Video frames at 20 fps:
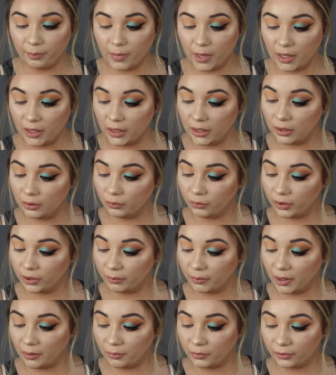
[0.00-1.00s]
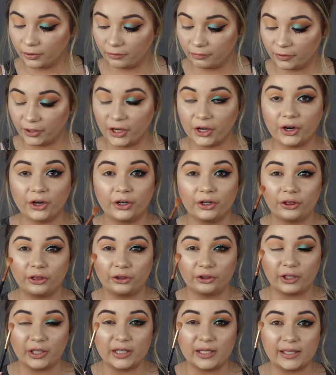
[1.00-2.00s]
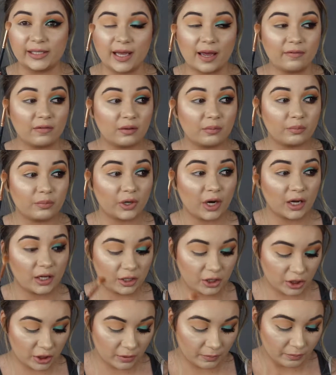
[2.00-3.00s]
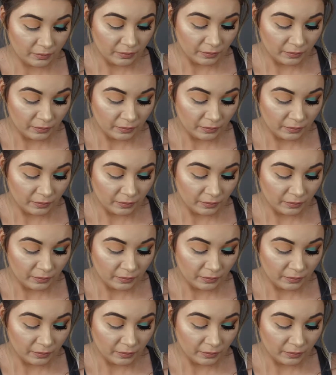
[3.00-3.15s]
in with my Morphe R37 brush,